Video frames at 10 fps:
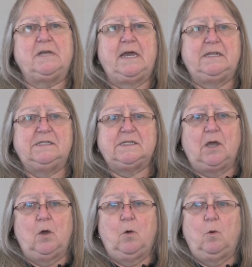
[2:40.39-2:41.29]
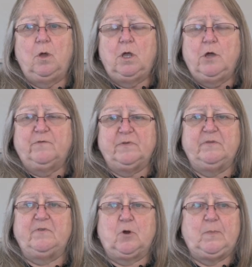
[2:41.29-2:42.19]
And so from the
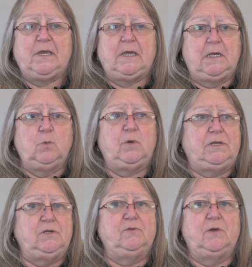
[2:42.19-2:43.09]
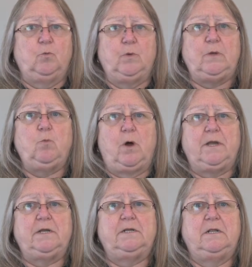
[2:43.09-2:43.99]
very beginning, we knew that we
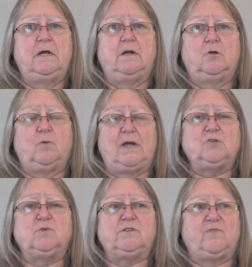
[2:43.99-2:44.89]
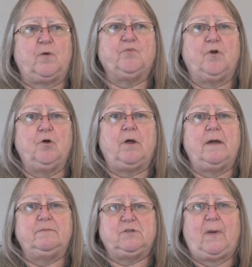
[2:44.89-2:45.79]
wanted graduates of our
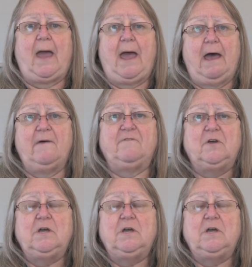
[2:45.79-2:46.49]
program to have